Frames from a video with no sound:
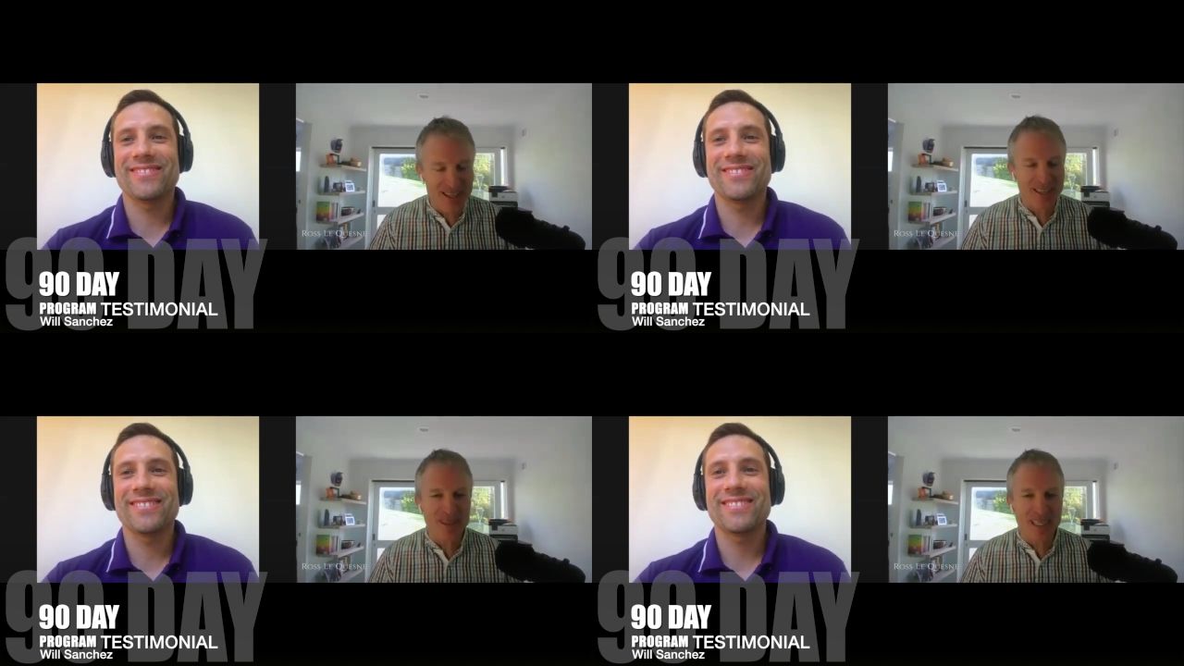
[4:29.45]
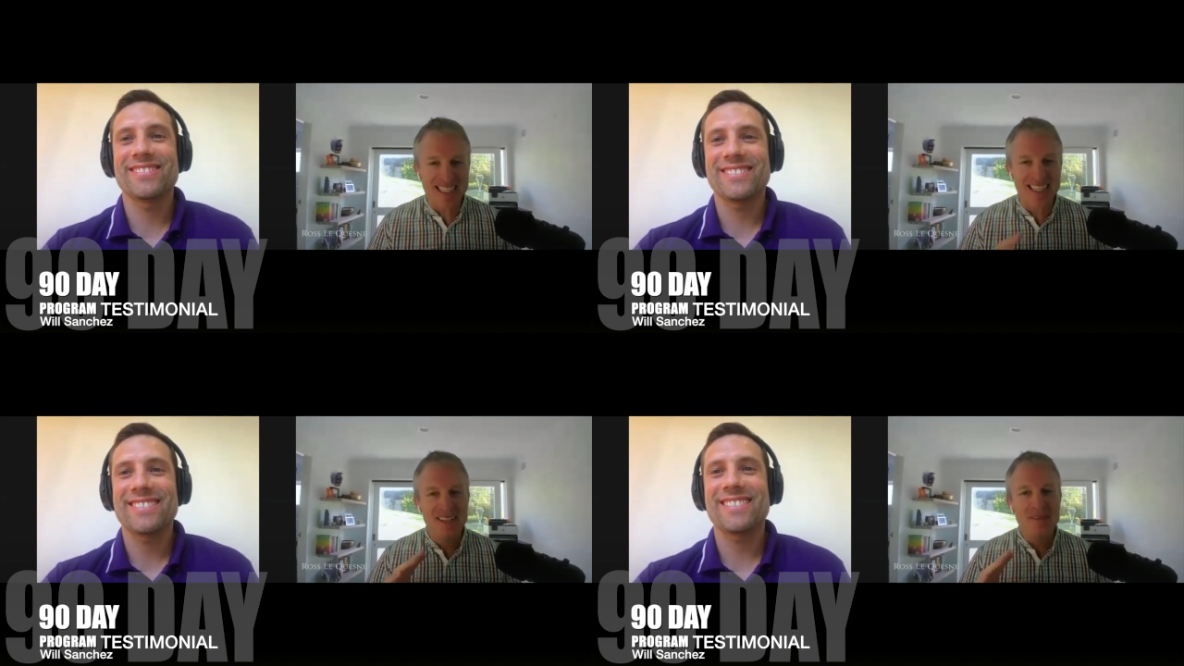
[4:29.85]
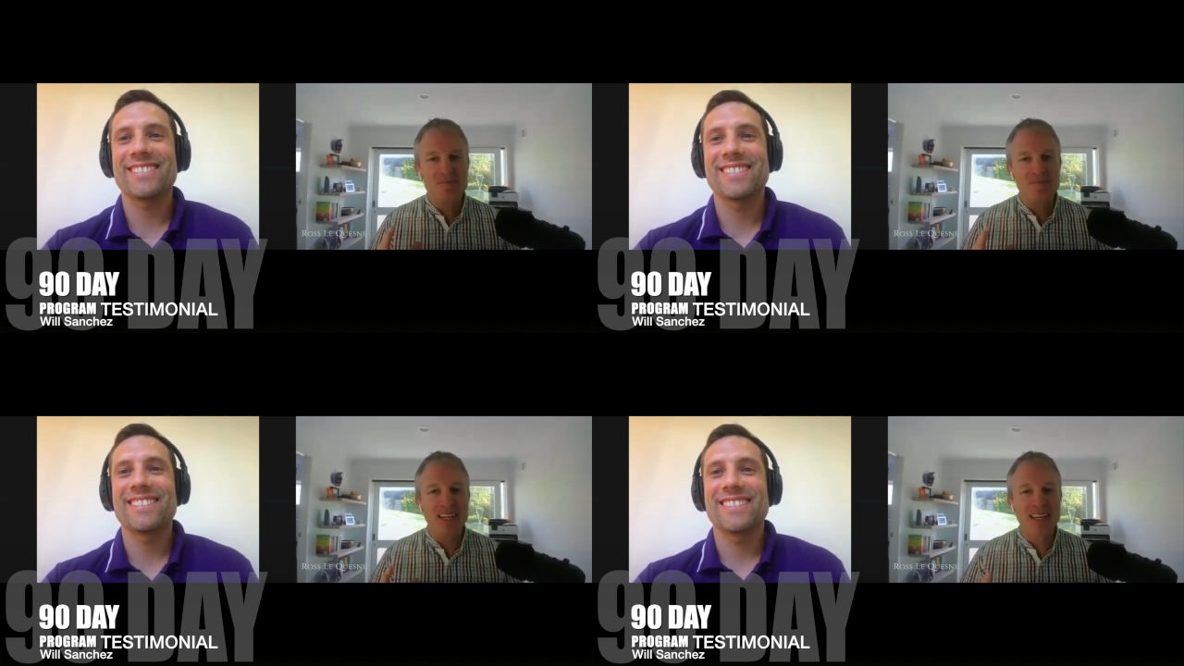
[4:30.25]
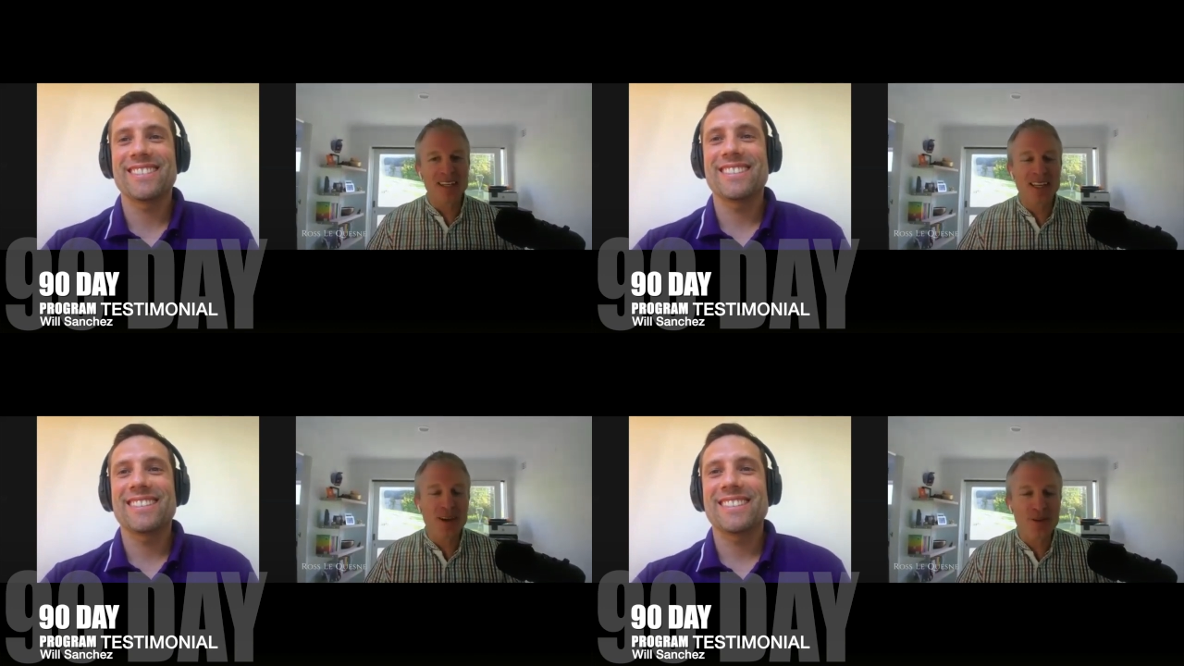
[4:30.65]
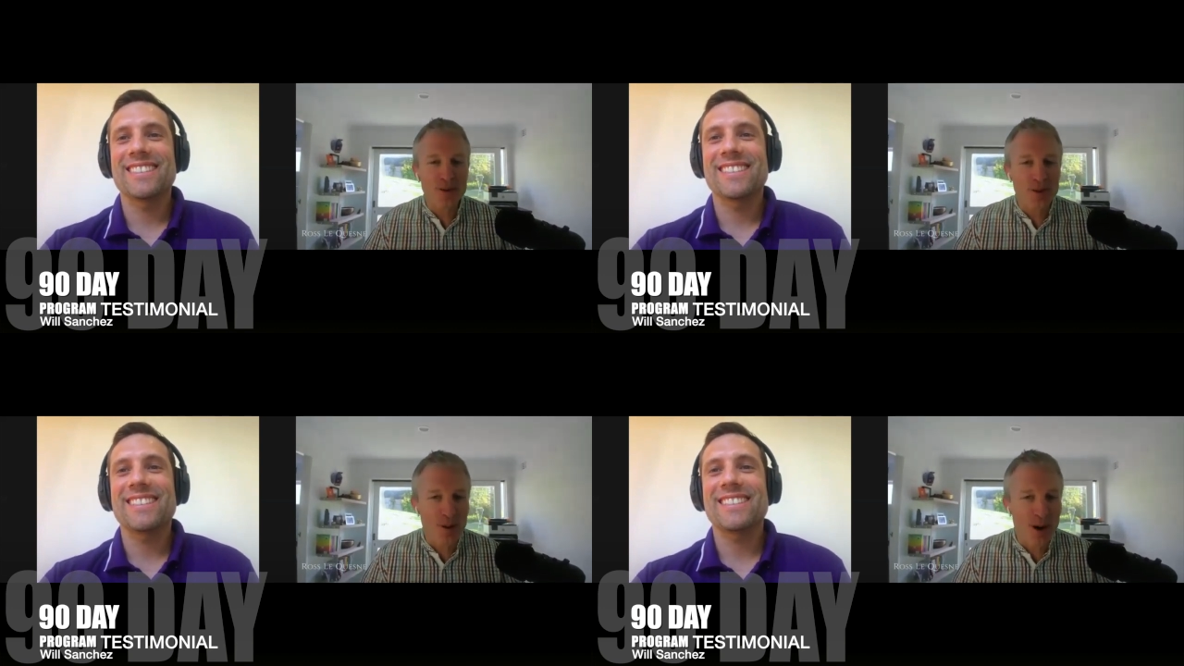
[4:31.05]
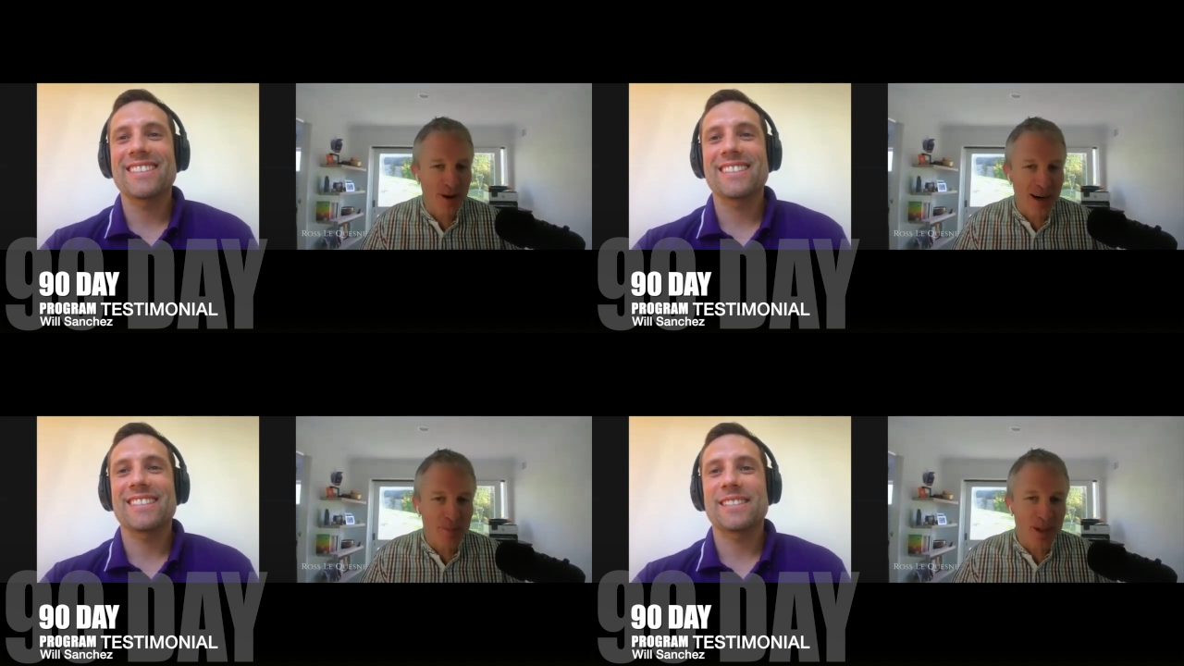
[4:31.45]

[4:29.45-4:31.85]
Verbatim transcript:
Speaker 1: And we, yeah, through the program, we